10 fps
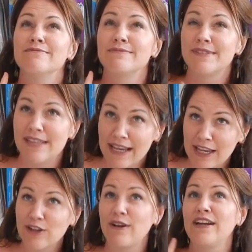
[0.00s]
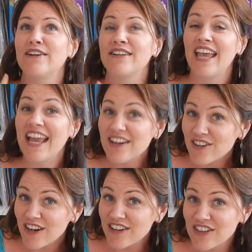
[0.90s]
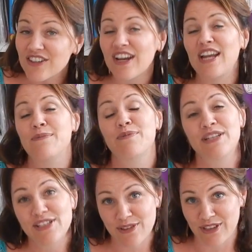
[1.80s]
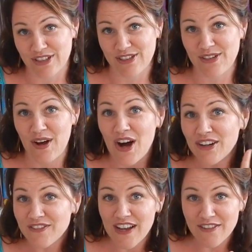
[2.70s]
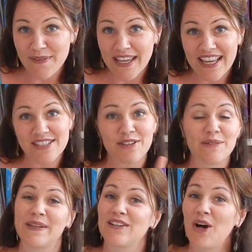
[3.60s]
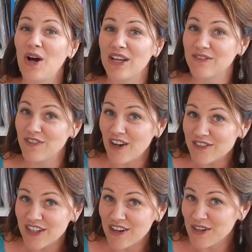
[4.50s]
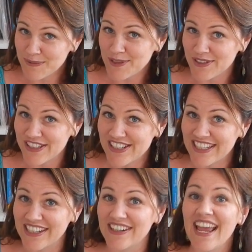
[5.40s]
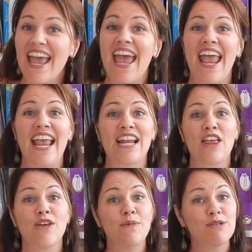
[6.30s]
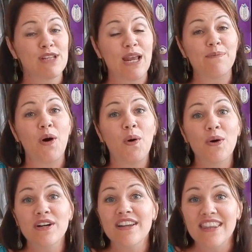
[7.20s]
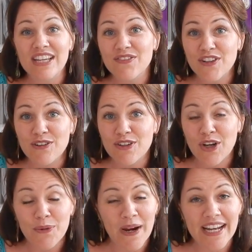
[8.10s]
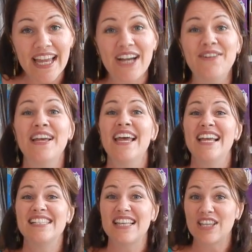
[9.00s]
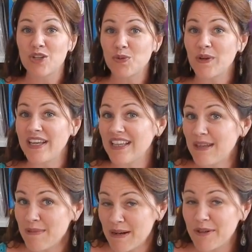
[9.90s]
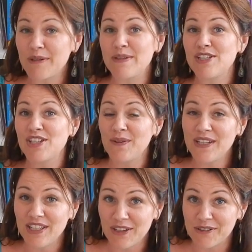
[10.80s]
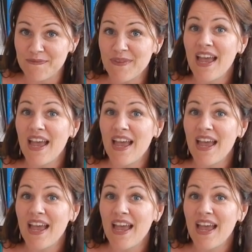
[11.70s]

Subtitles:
2nd grader, kindergartner, and a preschooler. So all 5 of my kids are going to be involved in our homeschool this year. And the most important thing for you to know right now is that the curriculum that I'm going to be showing you,